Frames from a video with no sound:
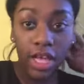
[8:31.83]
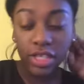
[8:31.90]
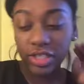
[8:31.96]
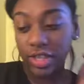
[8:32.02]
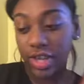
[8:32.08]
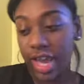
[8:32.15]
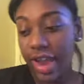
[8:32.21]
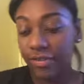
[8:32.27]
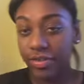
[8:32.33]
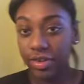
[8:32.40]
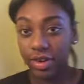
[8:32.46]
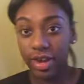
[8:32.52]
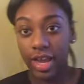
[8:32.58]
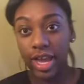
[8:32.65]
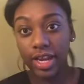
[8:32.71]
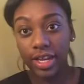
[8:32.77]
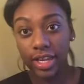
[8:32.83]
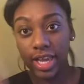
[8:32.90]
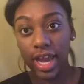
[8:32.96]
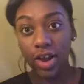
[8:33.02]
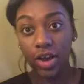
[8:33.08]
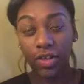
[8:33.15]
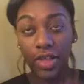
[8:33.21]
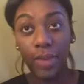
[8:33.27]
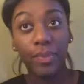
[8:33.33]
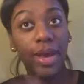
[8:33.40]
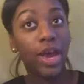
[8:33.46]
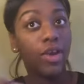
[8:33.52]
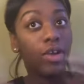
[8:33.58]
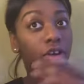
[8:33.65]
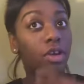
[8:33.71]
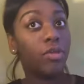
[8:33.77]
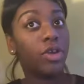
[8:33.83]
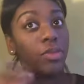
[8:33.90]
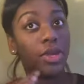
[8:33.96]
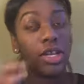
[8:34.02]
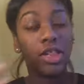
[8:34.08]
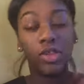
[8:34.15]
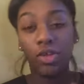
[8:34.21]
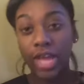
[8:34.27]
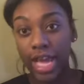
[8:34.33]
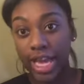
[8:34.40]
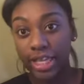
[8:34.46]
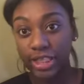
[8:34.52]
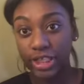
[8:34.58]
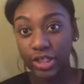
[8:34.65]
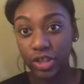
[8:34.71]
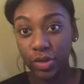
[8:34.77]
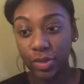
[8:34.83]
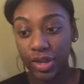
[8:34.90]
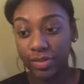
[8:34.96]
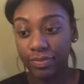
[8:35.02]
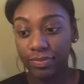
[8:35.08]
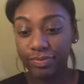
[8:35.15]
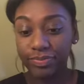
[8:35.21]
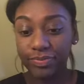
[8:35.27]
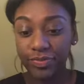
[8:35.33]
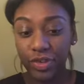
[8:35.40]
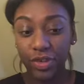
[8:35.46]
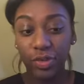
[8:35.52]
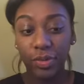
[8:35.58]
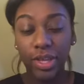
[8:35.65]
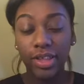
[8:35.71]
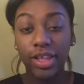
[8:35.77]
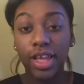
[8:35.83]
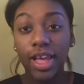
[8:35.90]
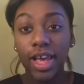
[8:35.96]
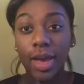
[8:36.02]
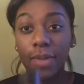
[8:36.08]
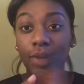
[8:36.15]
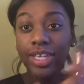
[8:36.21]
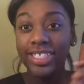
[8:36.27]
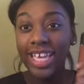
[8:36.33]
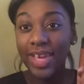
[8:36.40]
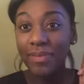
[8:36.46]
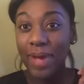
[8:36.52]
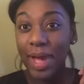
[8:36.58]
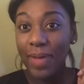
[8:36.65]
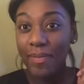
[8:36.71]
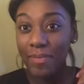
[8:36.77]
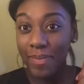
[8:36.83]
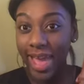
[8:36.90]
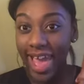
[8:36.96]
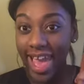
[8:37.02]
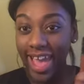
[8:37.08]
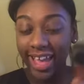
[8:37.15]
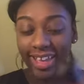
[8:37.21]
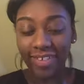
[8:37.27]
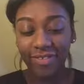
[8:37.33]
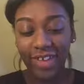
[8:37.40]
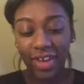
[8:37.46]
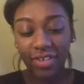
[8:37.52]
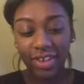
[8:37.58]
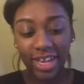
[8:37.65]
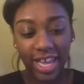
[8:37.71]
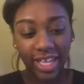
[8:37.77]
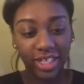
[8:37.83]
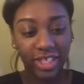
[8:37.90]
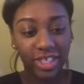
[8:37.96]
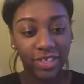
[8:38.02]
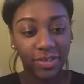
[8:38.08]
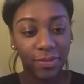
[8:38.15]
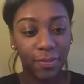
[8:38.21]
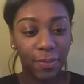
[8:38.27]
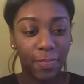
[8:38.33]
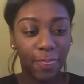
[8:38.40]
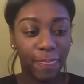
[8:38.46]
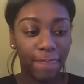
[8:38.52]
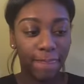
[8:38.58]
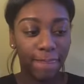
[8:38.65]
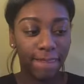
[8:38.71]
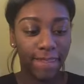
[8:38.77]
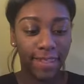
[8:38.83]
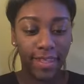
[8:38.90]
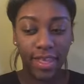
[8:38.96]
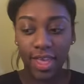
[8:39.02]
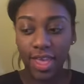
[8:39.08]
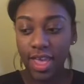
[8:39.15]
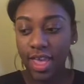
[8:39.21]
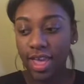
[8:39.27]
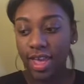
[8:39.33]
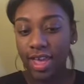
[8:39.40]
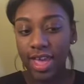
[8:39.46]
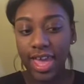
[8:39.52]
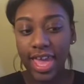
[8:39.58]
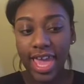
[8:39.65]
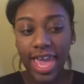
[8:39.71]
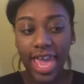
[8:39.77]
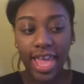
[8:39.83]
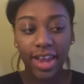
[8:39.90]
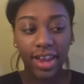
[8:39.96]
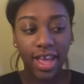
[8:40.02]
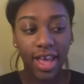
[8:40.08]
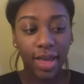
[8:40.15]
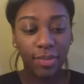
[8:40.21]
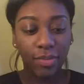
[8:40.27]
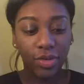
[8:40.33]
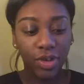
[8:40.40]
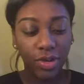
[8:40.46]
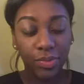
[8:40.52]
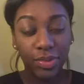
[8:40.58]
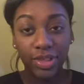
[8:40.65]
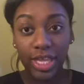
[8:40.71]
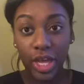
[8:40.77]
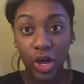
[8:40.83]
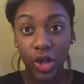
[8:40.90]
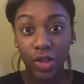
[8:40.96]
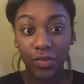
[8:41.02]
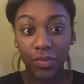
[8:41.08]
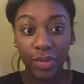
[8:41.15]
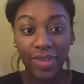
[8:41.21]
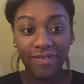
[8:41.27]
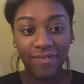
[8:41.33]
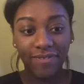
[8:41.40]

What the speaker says: So after I got all that powder, I'm gonna be a little ashy for a little bit. I'm gonna take my MAC foundation and I'm gonna put that all over my